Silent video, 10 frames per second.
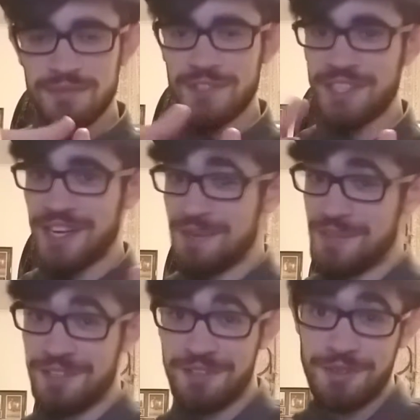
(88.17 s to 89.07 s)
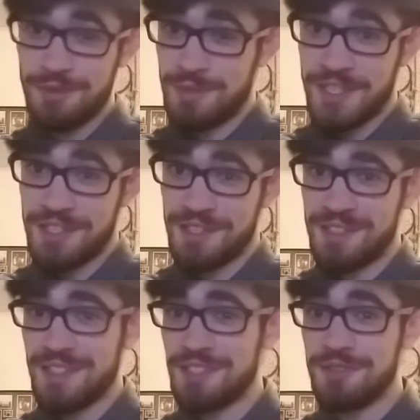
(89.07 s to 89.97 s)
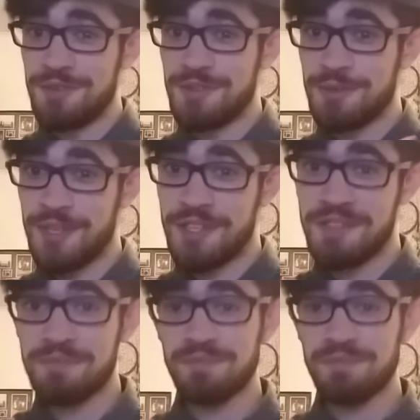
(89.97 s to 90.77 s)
Or, I mean 2 dimensions, into squares.